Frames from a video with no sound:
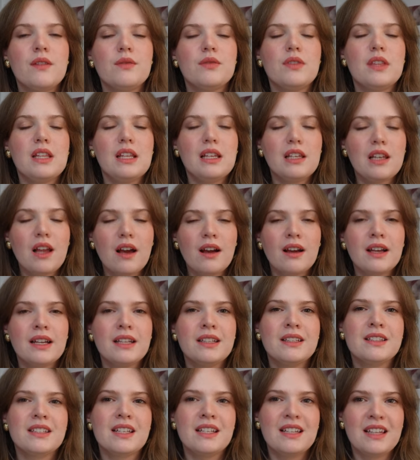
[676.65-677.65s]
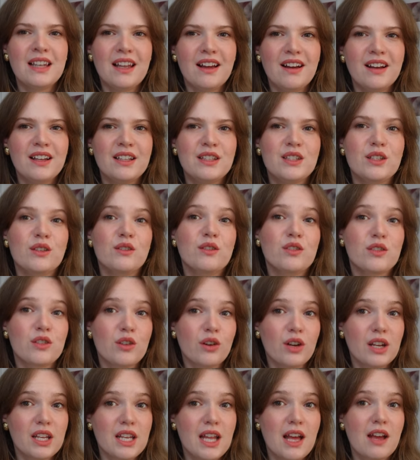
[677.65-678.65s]
the lines and lines of
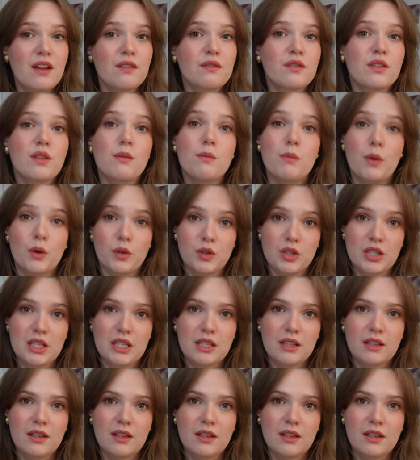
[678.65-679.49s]
stockinette for the body.